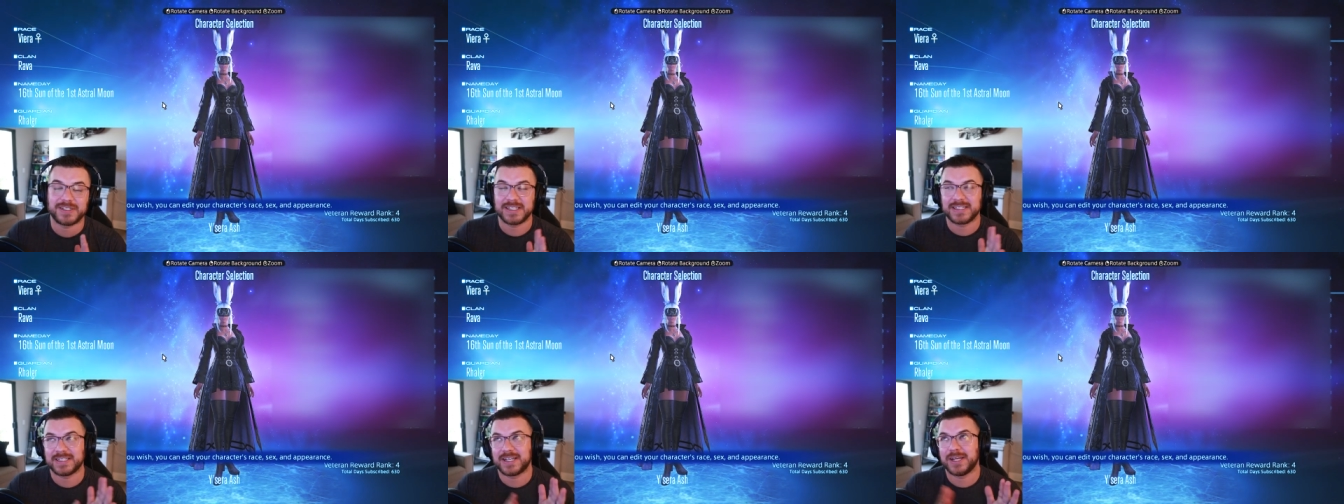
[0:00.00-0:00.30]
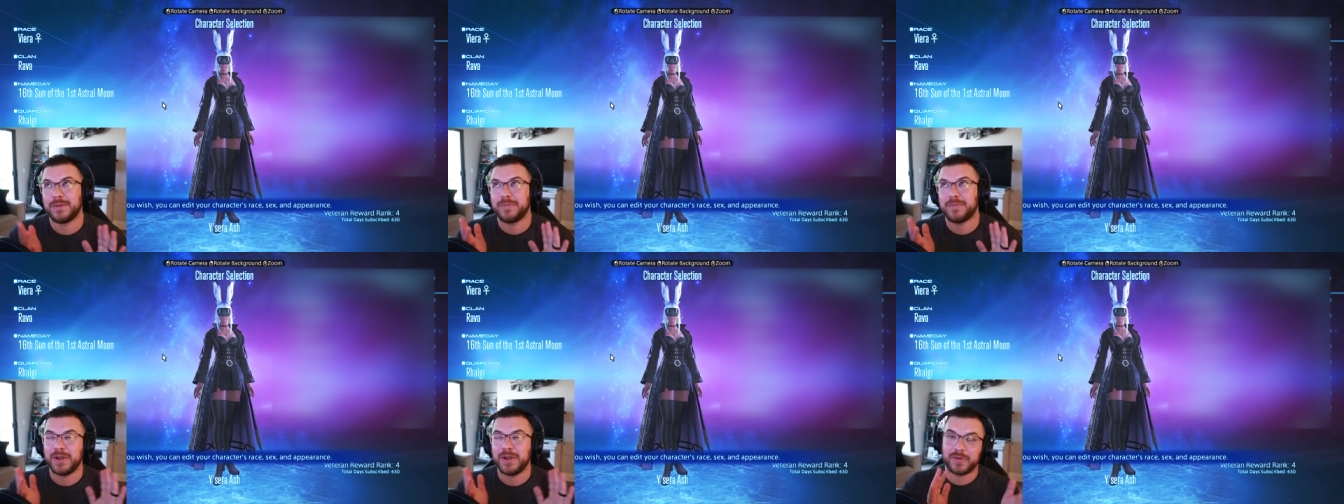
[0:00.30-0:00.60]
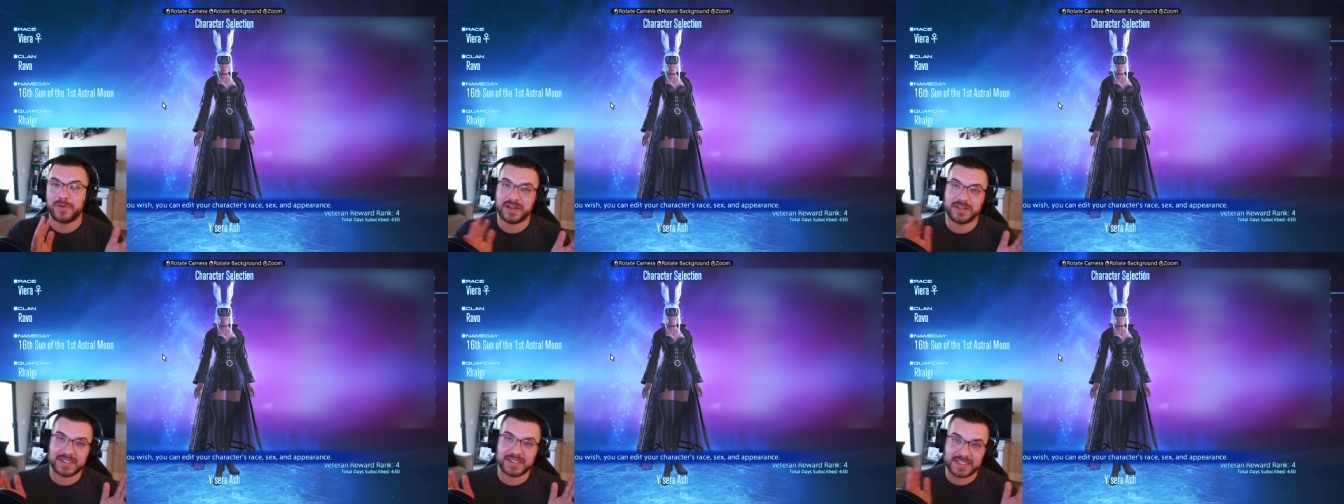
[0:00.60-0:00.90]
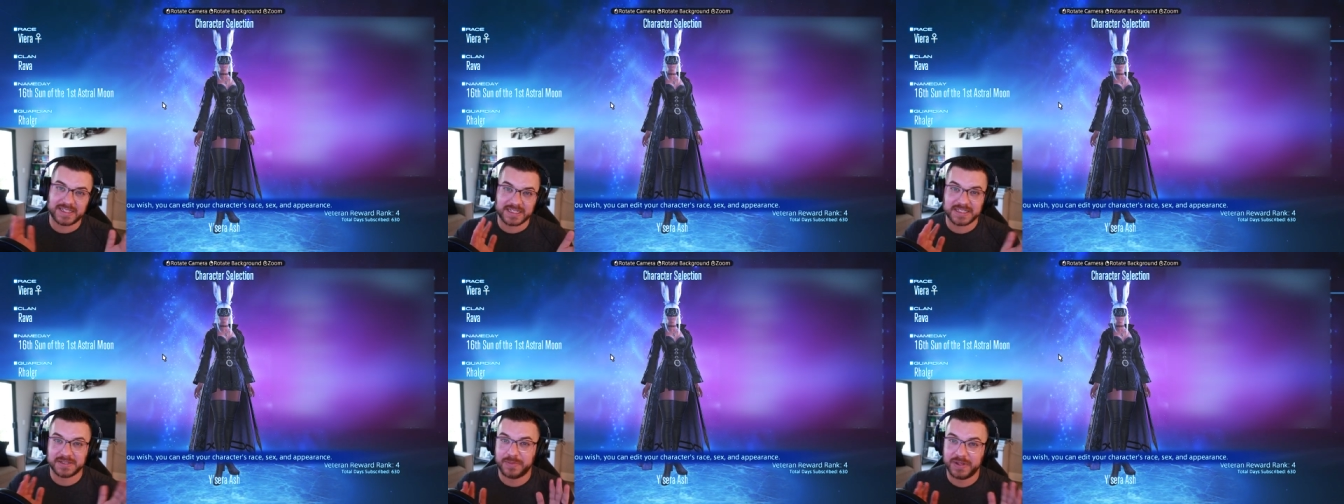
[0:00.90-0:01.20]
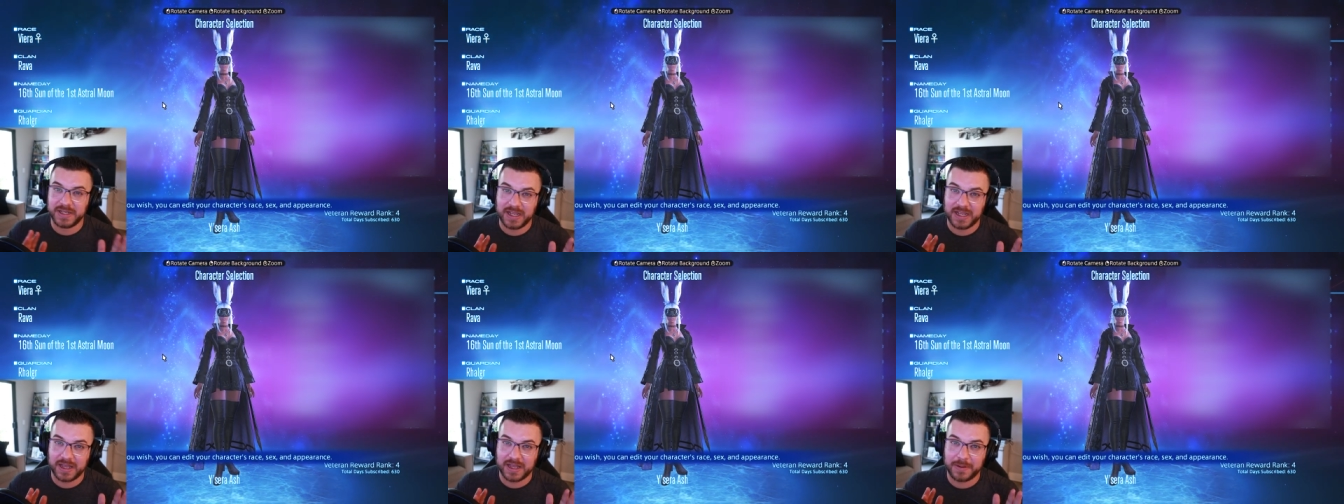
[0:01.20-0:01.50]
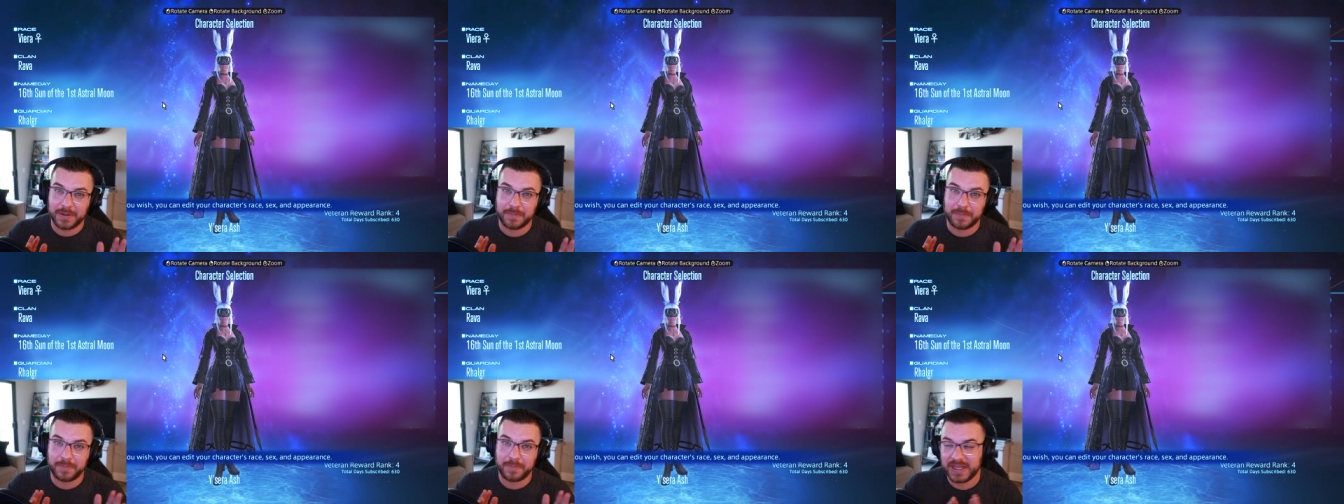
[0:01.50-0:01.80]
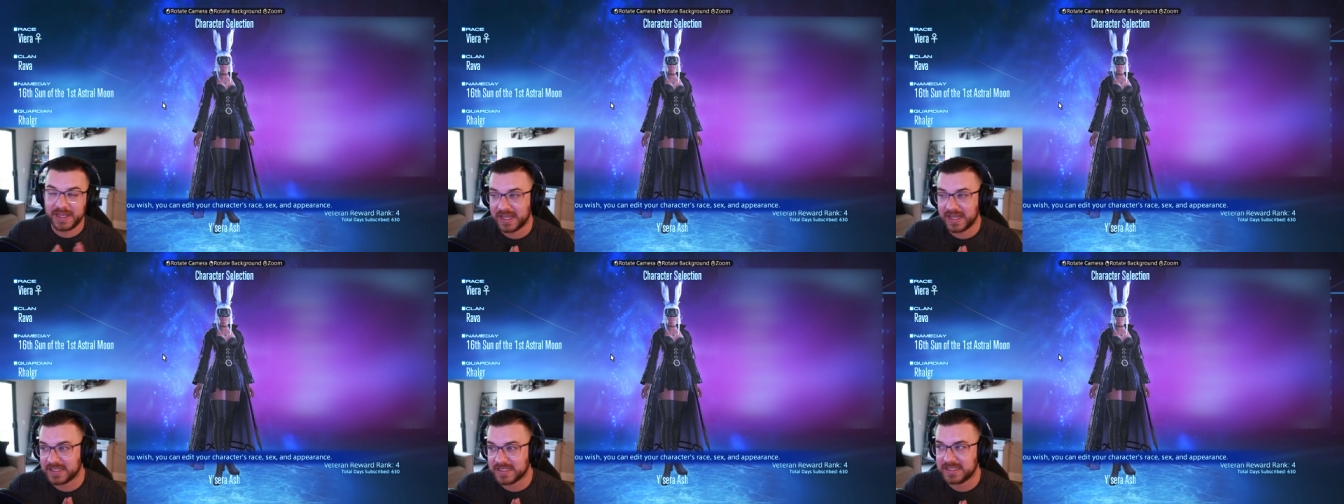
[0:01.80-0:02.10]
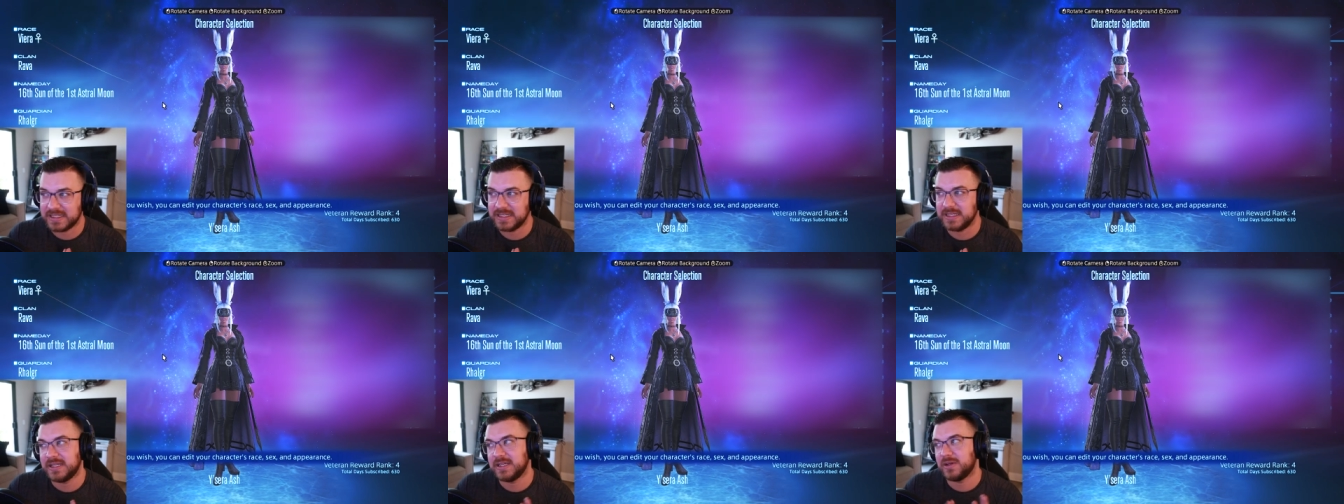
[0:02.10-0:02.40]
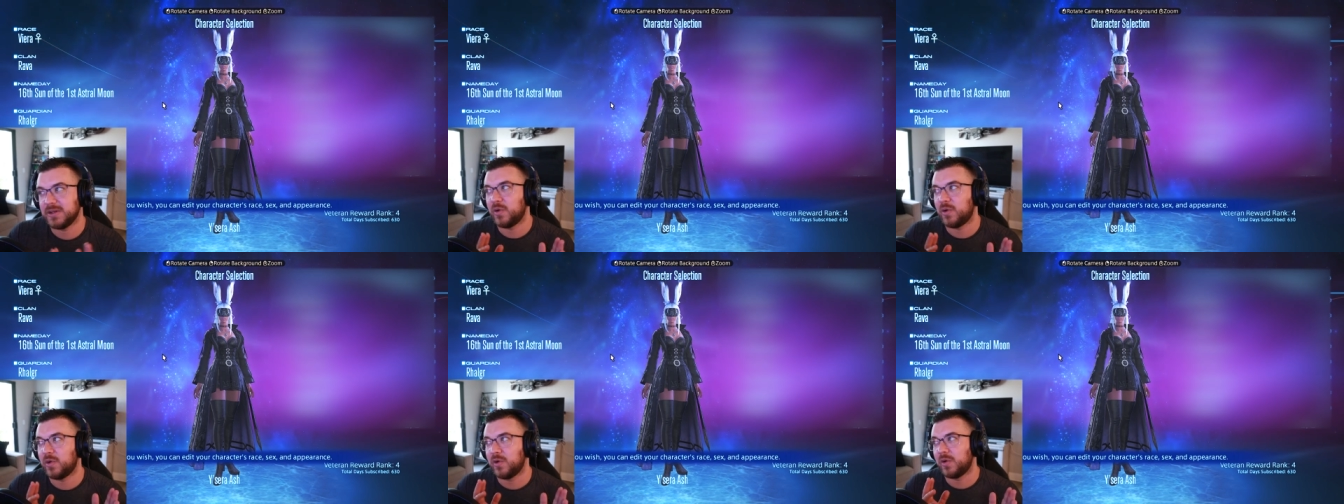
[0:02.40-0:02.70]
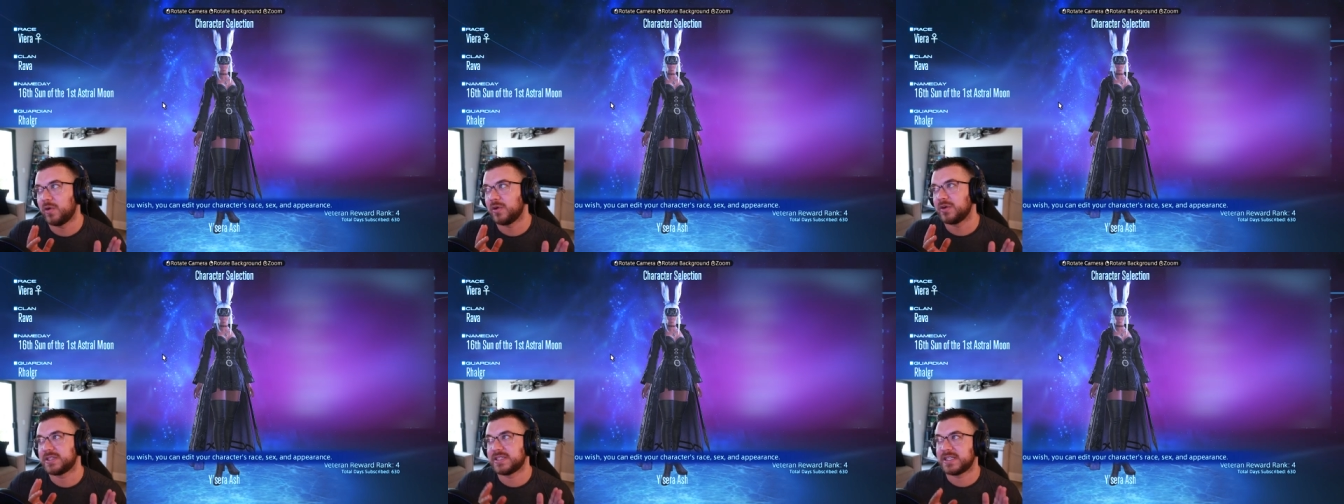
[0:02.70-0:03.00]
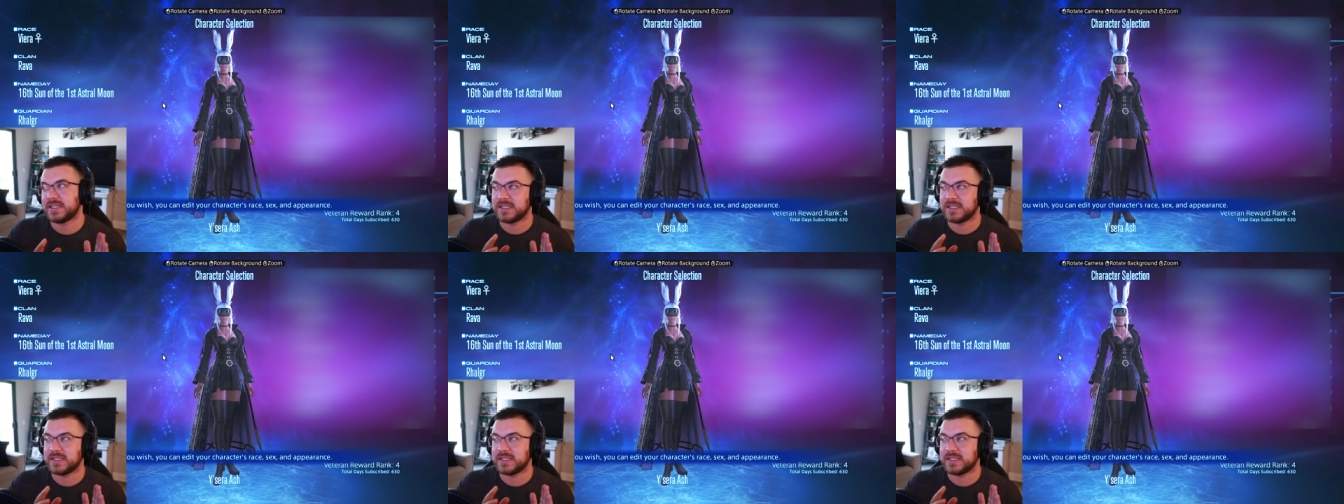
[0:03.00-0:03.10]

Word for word: it's going to be around six p m P S T or